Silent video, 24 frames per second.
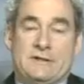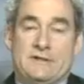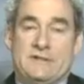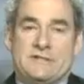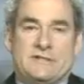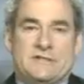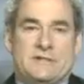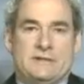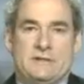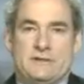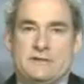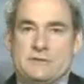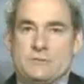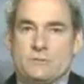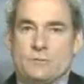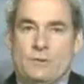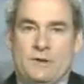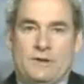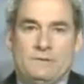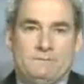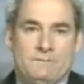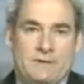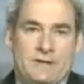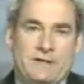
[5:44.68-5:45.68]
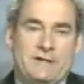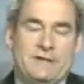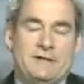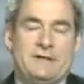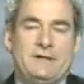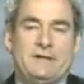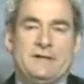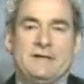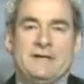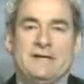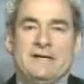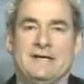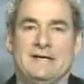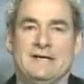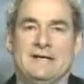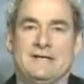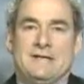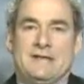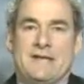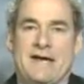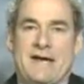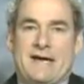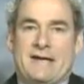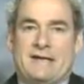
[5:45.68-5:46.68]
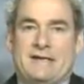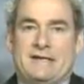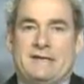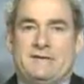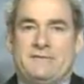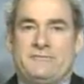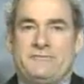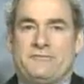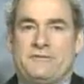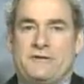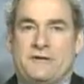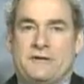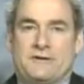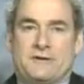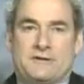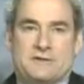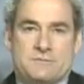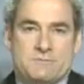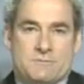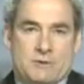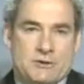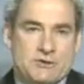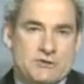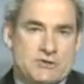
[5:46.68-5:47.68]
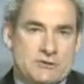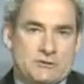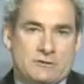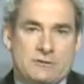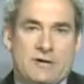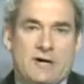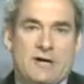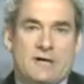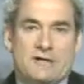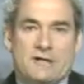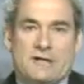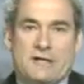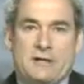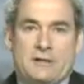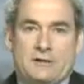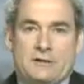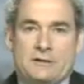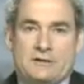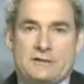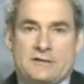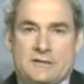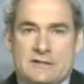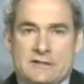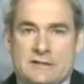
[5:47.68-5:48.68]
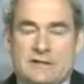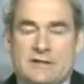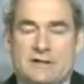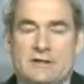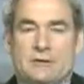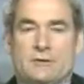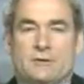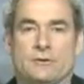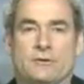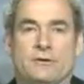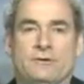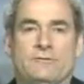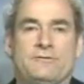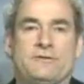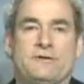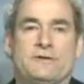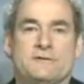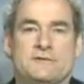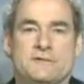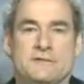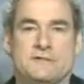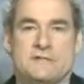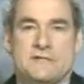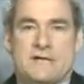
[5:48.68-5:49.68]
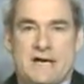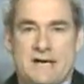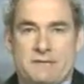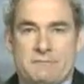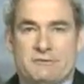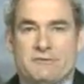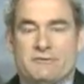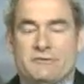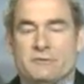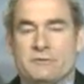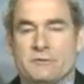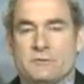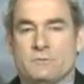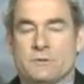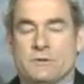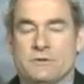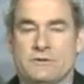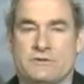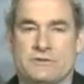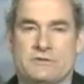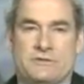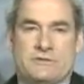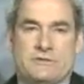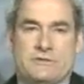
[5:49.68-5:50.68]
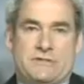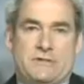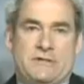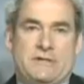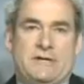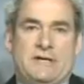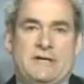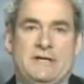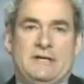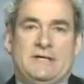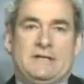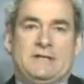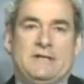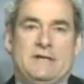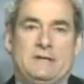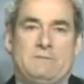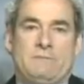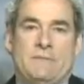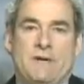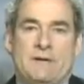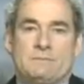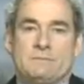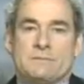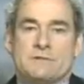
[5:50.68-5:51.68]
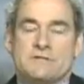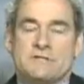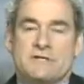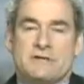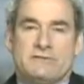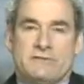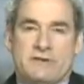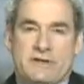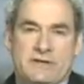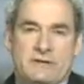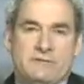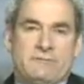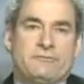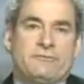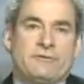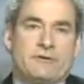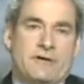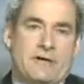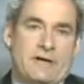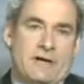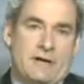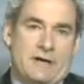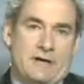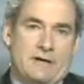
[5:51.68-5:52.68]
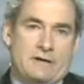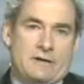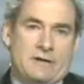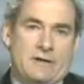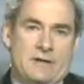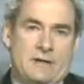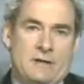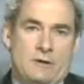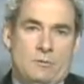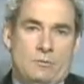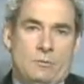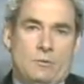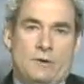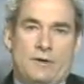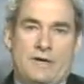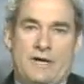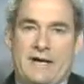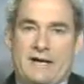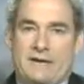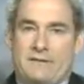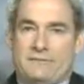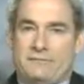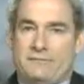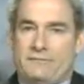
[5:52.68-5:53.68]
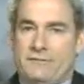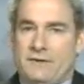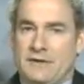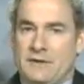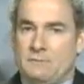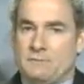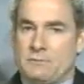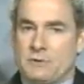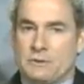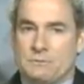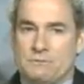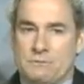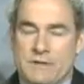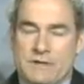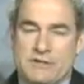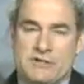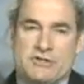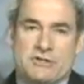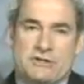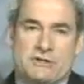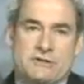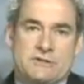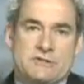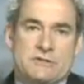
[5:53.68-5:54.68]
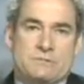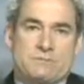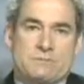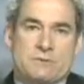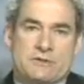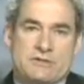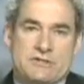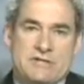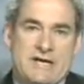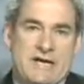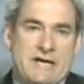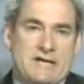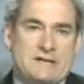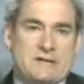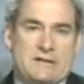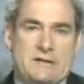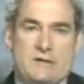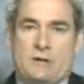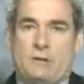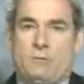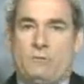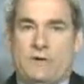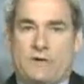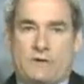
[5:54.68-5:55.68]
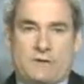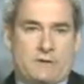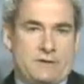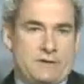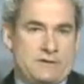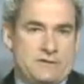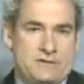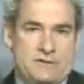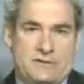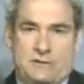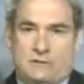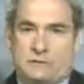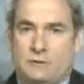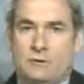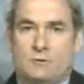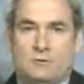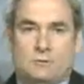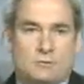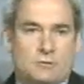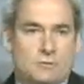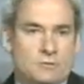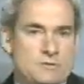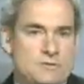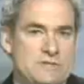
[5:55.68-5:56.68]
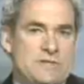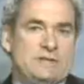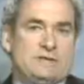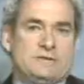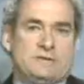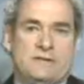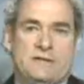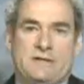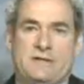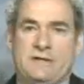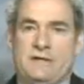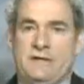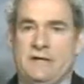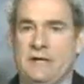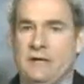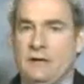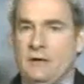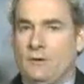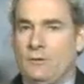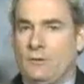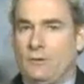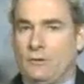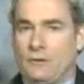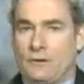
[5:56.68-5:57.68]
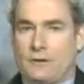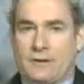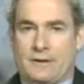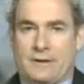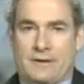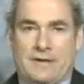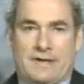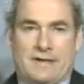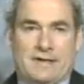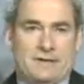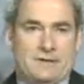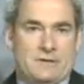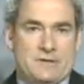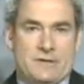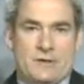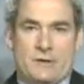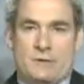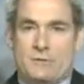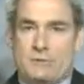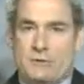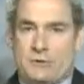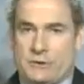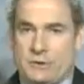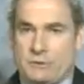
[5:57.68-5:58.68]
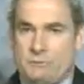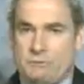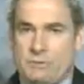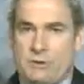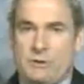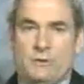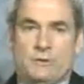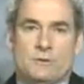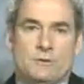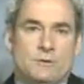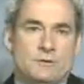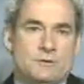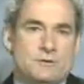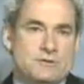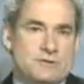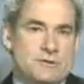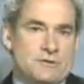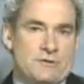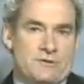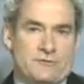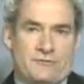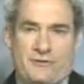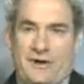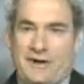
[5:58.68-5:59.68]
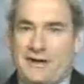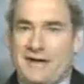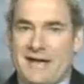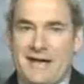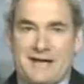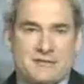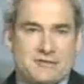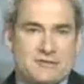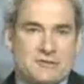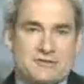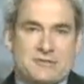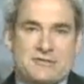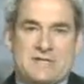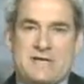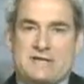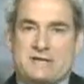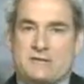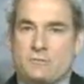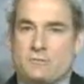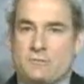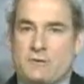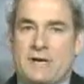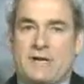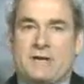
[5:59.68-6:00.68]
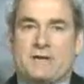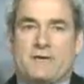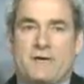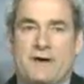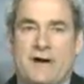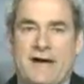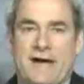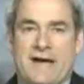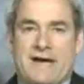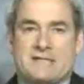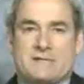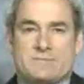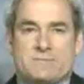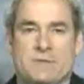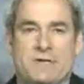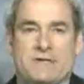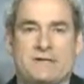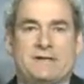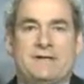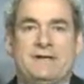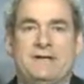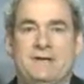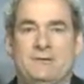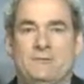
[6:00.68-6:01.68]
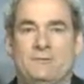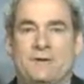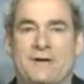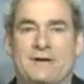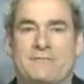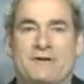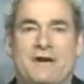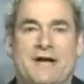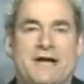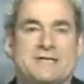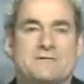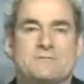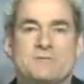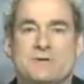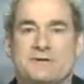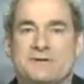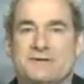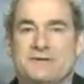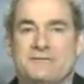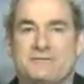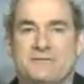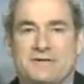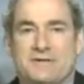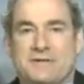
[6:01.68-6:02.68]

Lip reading: least in this one meeting, that if there is martial law declared or if there's a time of an emergency, that members of InfraGard would have permission to protect, whether it's the local utility or, their computers or the financial sector, whatever aspect of